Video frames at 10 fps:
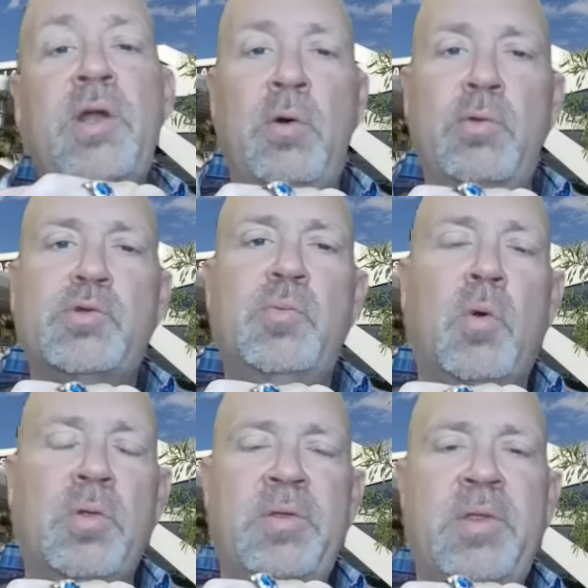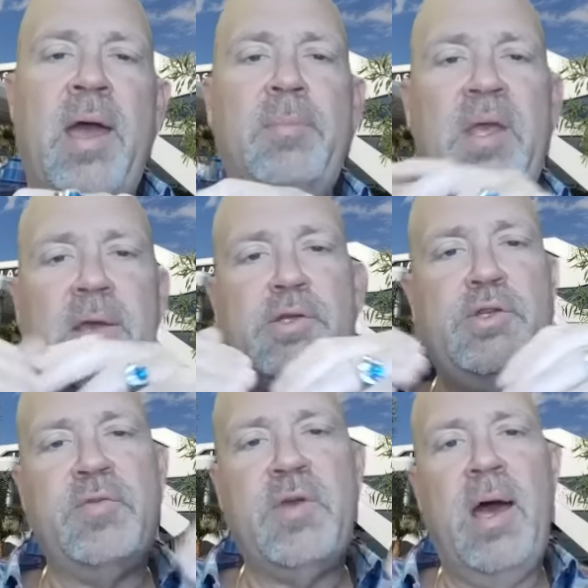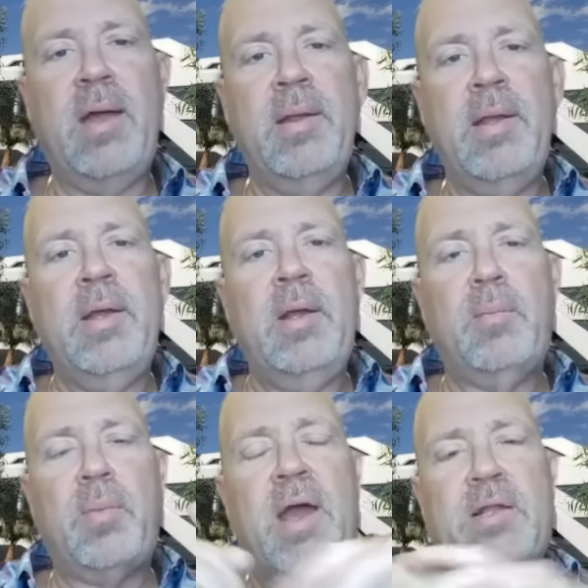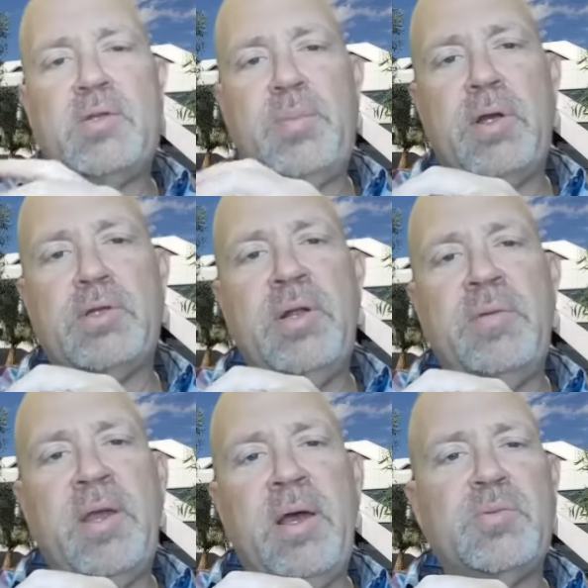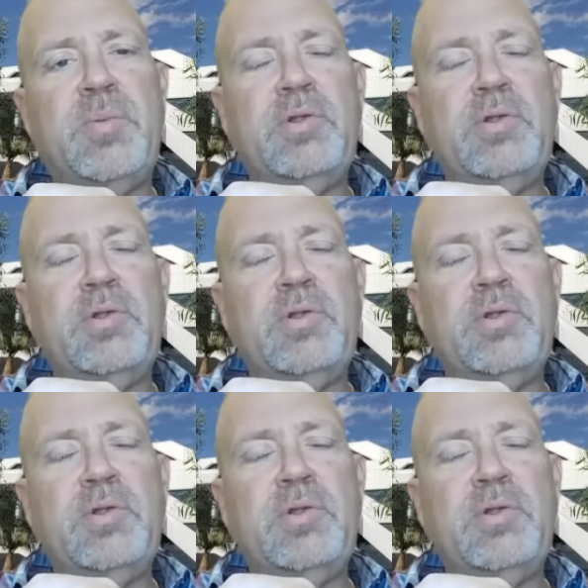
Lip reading: we know there's more than that because you've got practice players and everything else.